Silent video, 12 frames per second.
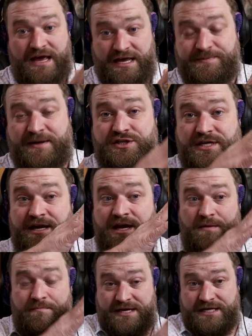especially
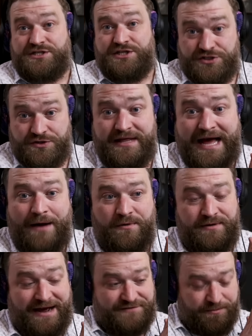because to do that, we
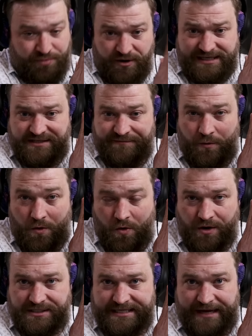would have to press the vocal
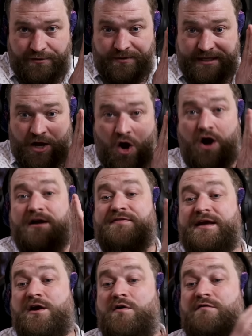cords together really hard and
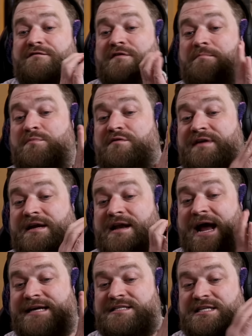they go from moving
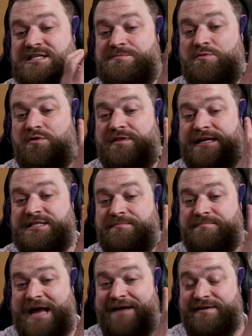nice and smoothly to
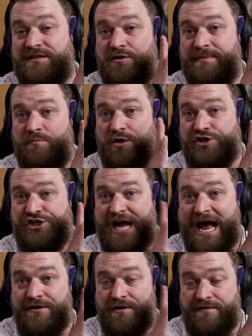having a little bit more
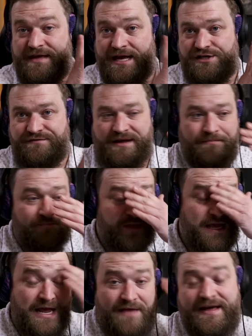chatter on the edge of them.
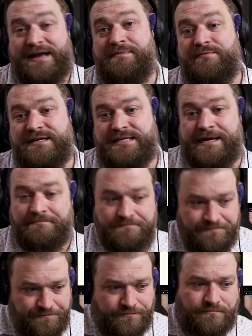That can be risky.
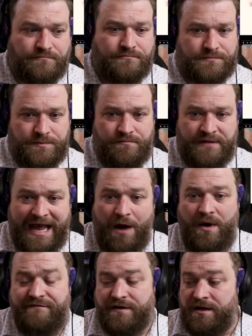
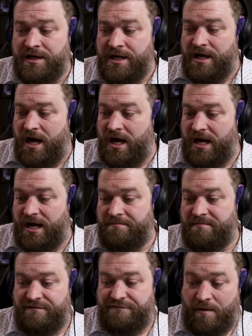However,
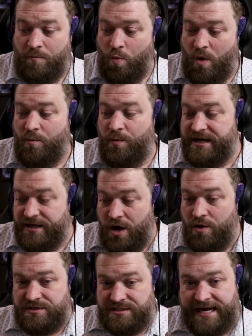um, from what we
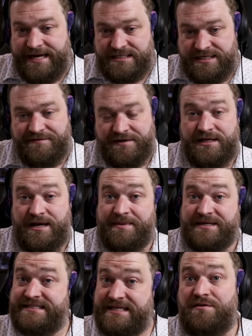know scientifically up
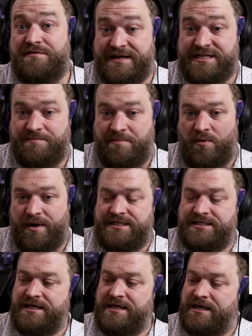until this
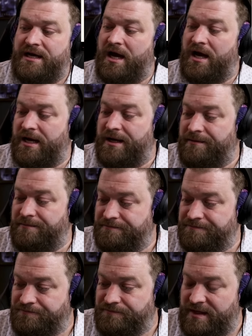point, um,